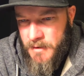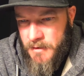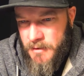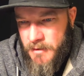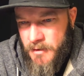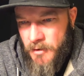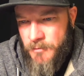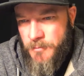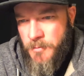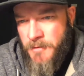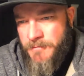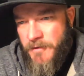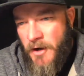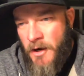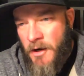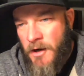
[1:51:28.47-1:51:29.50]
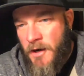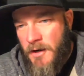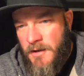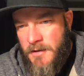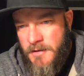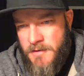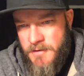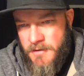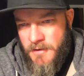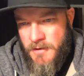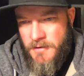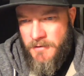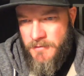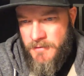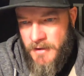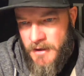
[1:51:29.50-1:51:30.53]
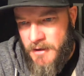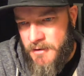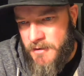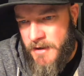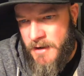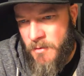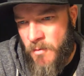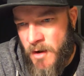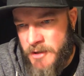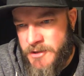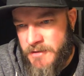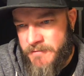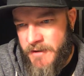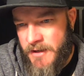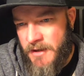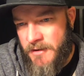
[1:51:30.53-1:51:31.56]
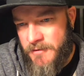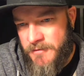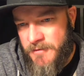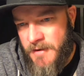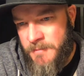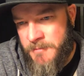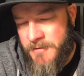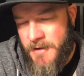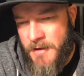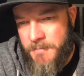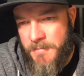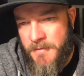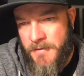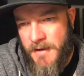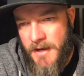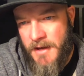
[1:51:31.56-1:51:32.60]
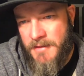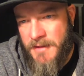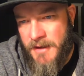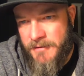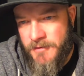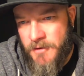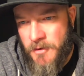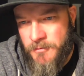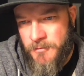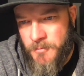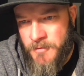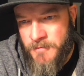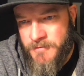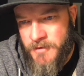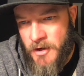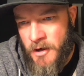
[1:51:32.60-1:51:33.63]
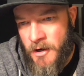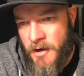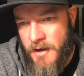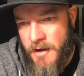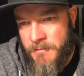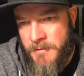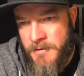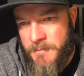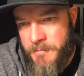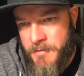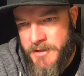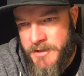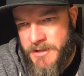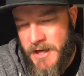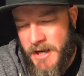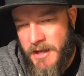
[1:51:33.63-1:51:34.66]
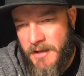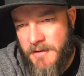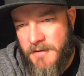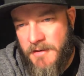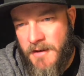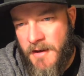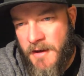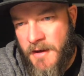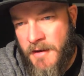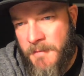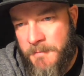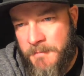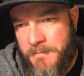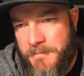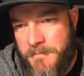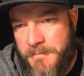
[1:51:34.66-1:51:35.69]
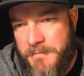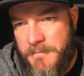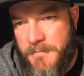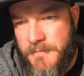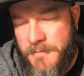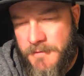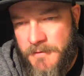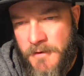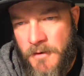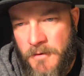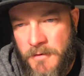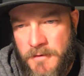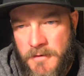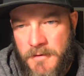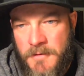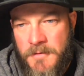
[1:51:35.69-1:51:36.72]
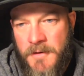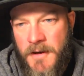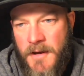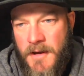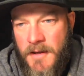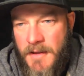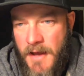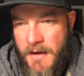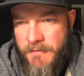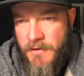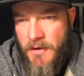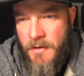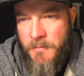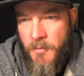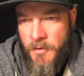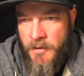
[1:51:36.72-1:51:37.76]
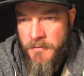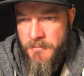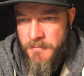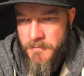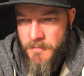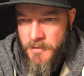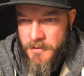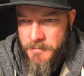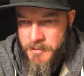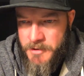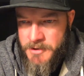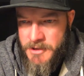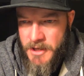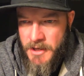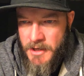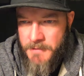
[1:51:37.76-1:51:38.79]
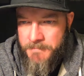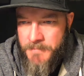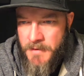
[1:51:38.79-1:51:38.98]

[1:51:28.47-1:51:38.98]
Ghost Wolf Art, good to see you, and I watch your videos. Thumbs up. Hey, thanks, Ghost Wolf Art. I really appreciate it. Stoked to have you on board. Really appreciate it.